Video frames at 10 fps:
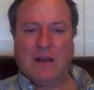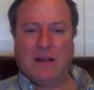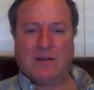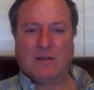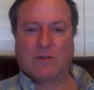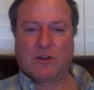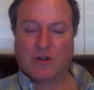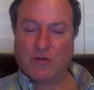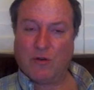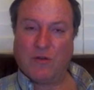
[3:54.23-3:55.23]
And so
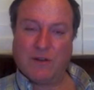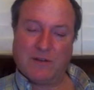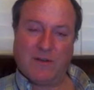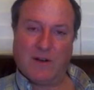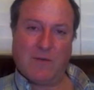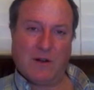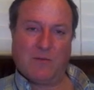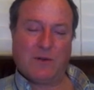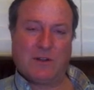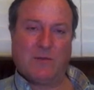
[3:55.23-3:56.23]
control, this fundamental
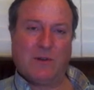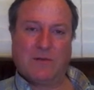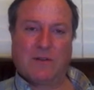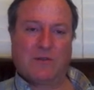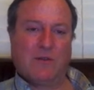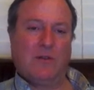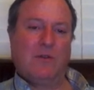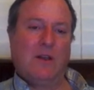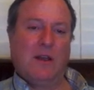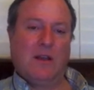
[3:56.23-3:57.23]
principle of
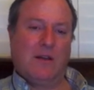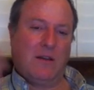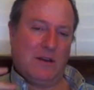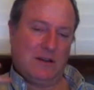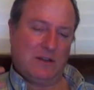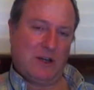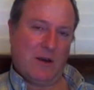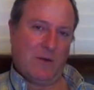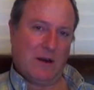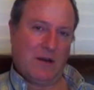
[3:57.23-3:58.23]
control, is
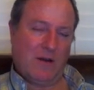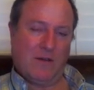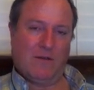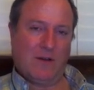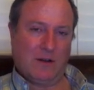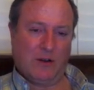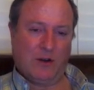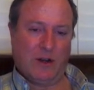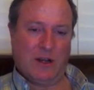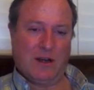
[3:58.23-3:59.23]
shaping all of our
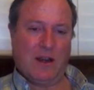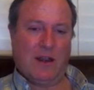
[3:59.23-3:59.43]
learning.